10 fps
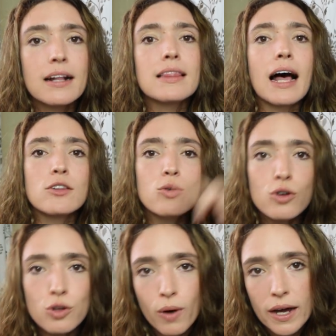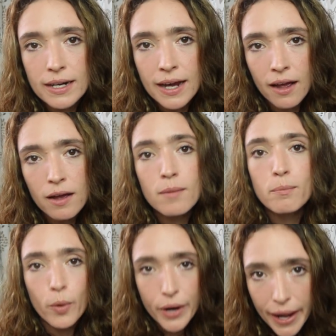lalu keluarnya
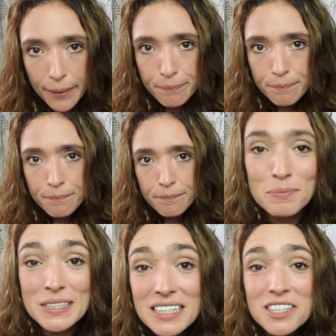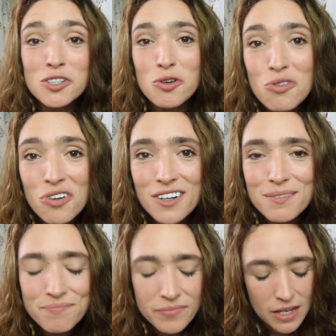bokep. But this is cool.
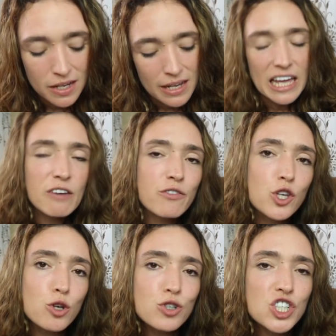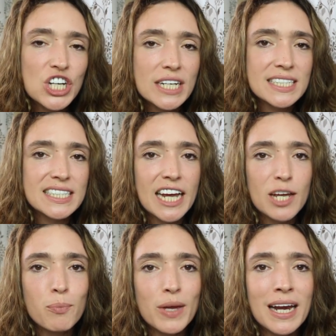If you just
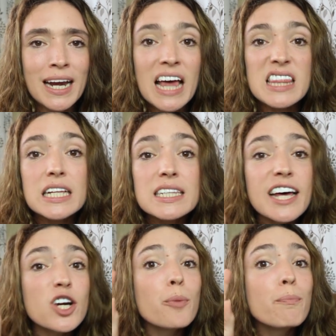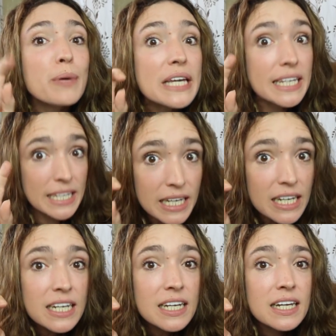type in the letter B
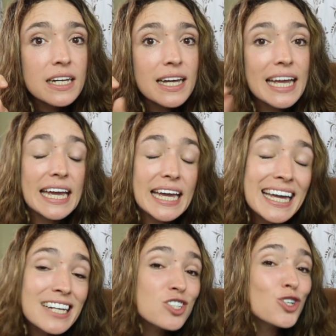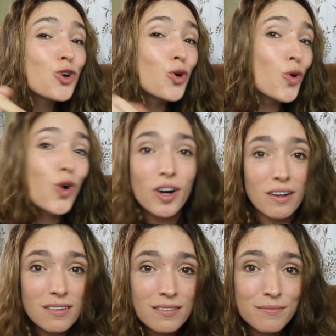into
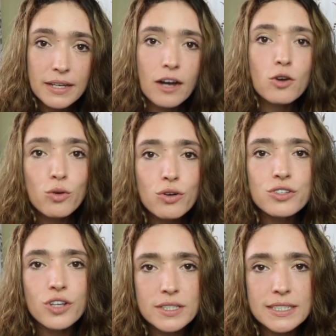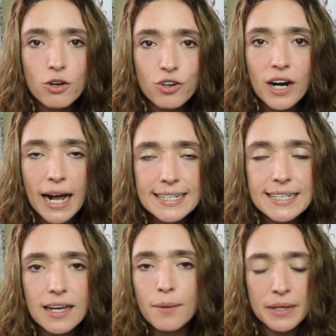Google, yeah, google.co.id,
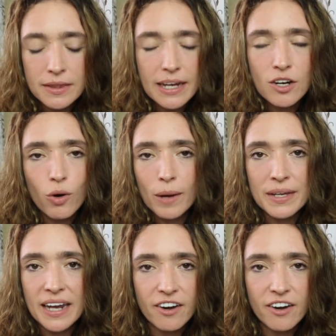I mean, they know I'm in